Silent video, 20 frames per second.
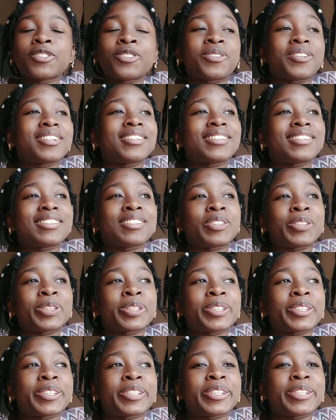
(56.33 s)
Well,
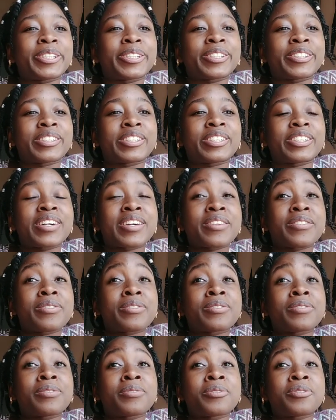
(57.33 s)
I
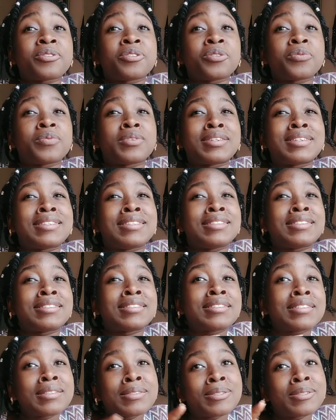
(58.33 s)
thought you were a
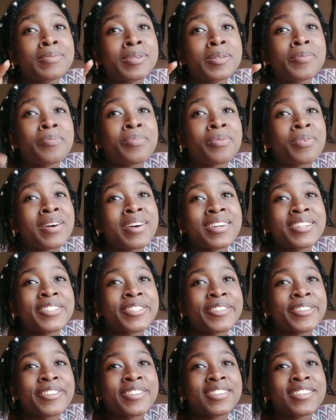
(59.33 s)
little bit
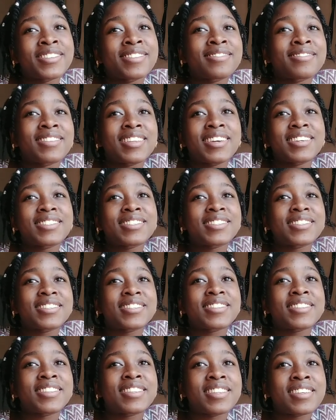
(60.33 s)
brighter than
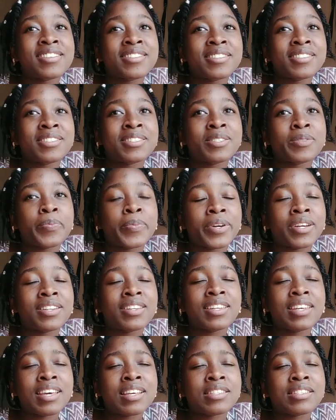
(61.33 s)
this, but
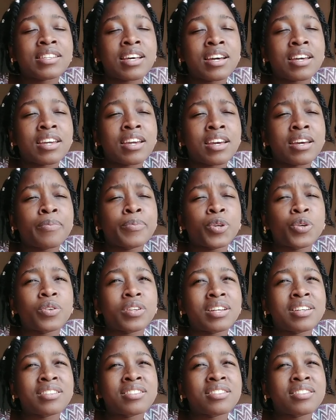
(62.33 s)
yes, I am your
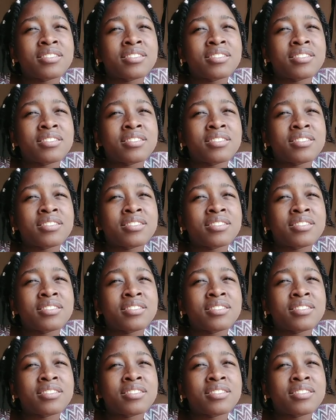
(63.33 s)
net.